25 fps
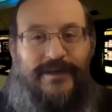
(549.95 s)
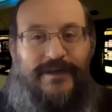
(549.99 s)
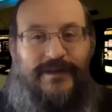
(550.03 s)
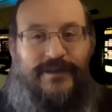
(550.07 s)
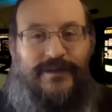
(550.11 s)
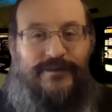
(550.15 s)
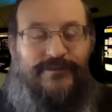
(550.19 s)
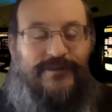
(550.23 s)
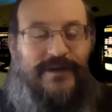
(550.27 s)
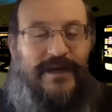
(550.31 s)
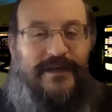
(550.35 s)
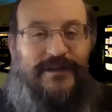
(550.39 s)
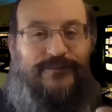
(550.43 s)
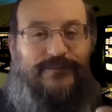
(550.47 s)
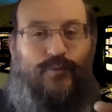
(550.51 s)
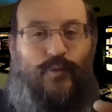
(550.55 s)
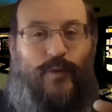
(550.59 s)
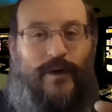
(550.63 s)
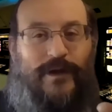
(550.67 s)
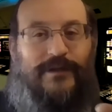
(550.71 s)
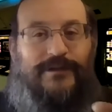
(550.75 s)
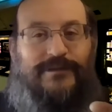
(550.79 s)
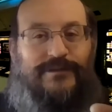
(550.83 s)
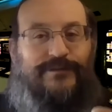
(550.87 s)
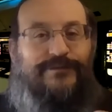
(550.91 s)
You've got a
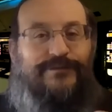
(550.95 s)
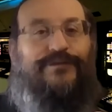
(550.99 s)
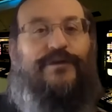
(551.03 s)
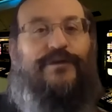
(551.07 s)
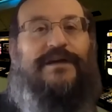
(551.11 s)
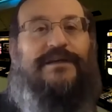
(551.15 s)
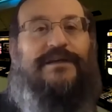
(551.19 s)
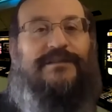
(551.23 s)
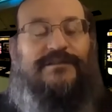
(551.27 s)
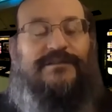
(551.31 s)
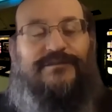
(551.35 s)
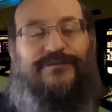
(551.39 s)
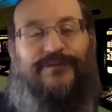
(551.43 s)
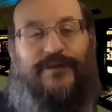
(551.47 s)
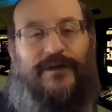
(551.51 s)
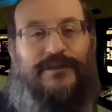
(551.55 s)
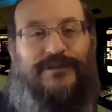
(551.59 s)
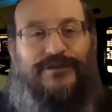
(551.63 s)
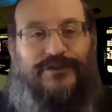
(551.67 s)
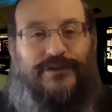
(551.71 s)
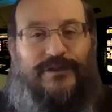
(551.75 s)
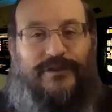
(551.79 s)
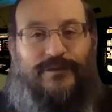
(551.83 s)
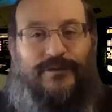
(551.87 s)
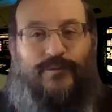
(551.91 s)
well-defined
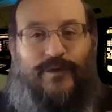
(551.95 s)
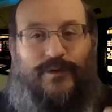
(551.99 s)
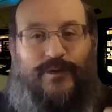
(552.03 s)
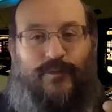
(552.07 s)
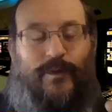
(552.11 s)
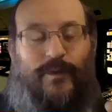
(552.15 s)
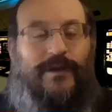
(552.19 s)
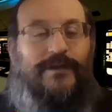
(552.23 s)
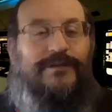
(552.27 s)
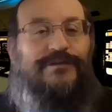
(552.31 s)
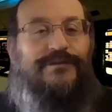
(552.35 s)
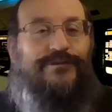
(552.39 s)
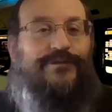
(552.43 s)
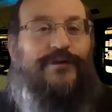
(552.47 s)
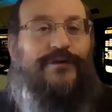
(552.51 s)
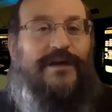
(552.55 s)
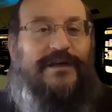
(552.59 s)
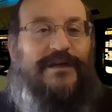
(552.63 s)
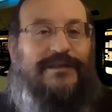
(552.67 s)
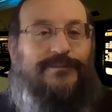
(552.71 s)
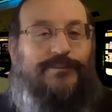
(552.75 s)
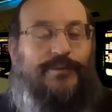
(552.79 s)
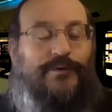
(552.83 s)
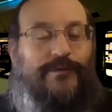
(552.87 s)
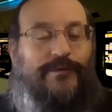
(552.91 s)
function with
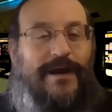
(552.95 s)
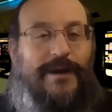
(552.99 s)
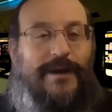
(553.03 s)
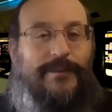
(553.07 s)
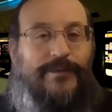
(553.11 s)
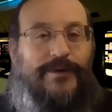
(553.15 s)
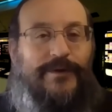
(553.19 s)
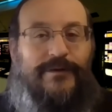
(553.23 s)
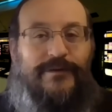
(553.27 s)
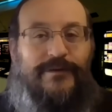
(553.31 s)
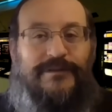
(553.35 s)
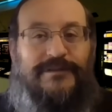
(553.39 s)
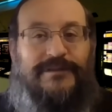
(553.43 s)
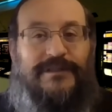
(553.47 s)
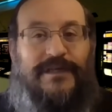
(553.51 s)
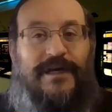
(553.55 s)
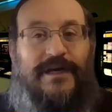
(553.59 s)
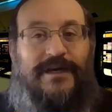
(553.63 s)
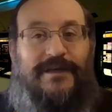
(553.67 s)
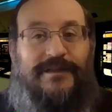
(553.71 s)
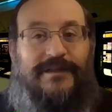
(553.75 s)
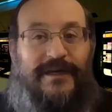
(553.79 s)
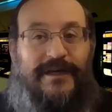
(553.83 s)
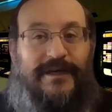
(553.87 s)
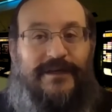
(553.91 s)
well-defined parameters
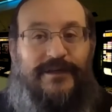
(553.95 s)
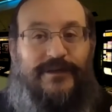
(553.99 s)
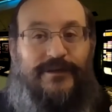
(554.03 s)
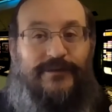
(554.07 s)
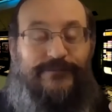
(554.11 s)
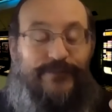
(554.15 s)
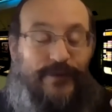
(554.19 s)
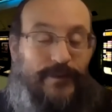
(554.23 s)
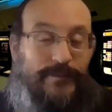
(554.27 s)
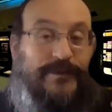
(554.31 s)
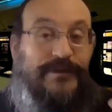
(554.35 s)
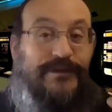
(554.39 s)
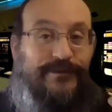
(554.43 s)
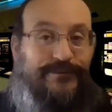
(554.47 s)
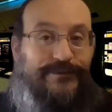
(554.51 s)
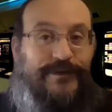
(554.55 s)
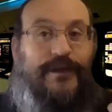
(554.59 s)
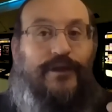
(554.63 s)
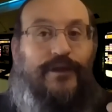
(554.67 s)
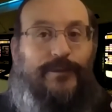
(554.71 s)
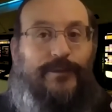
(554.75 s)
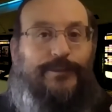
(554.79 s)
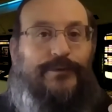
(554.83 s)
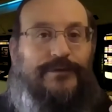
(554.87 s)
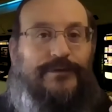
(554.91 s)
that, from a
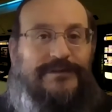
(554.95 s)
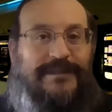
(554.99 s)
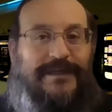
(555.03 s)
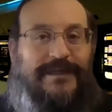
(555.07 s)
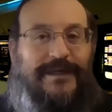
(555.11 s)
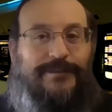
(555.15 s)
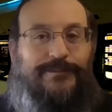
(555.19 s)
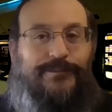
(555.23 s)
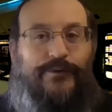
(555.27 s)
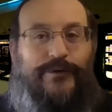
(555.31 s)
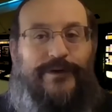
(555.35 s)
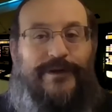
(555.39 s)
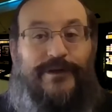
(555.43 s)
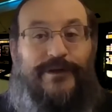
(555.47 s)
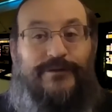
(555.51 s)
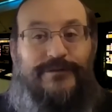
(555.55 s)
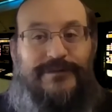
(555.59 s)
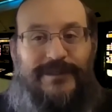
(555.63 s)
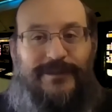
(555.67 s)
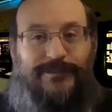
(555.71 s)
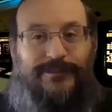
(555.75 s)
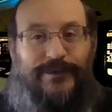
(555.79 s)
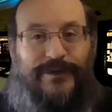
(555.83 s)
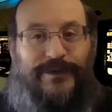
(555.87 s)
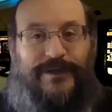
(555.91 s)
developer standpoint, you
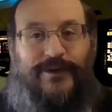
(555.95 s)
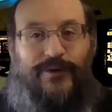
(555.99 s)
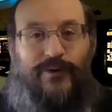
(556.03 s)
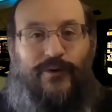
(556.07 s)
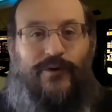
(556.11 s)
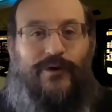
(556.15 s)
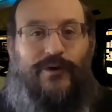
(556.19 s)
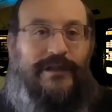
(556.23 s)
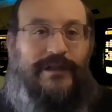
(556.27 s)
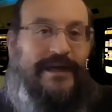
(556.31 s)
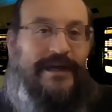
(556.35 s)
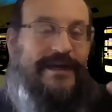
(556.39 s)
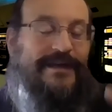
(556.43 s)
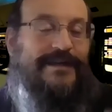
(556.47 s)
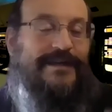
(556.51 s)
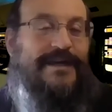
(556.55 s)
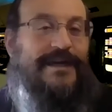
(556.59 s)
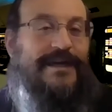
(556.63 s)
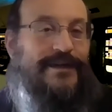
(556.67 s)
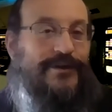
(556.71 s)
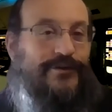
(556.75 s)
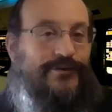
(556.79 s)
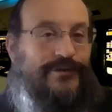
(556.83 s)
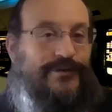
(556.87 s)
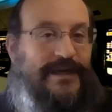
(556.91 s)
simply call and
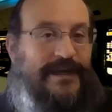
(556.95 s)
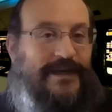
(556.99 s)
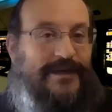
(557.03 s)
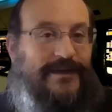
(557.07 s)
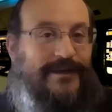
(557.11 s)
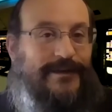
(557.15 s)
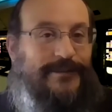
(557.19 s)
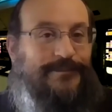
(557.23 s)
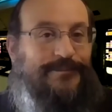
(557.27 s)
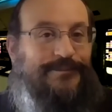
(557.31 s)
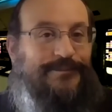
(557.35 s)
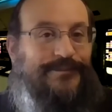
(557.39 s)
get your data.